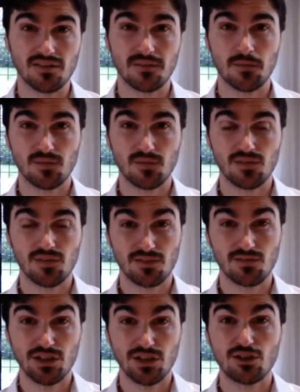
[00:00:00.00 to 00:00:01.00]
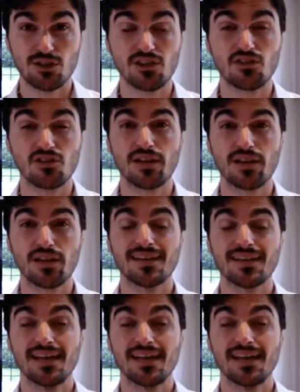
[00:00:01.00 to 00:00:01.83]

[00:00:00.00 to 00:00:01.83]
It's, it's a really good thing to look at.